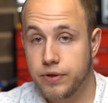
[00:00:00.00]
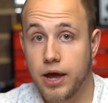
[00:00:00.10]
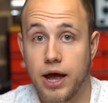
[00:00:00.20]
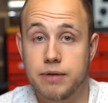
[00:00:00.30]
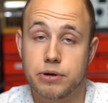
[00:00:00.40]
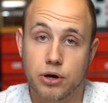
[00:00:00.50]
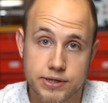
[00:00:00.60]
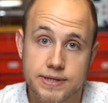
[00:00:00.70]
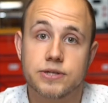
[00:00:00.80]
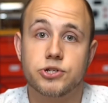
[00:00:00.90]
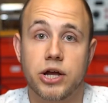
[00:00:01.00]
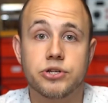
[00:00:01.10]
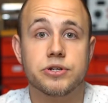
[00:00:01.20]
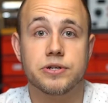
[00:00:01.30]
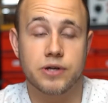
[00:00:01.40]
And because of this change
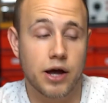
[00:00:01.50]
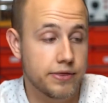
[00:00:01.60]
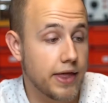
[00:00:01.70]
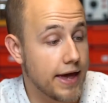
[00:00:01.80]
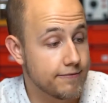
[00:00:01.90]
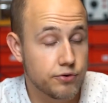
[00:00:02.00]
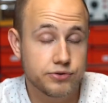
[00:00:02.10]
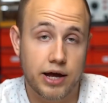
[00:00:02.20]
in design, they have also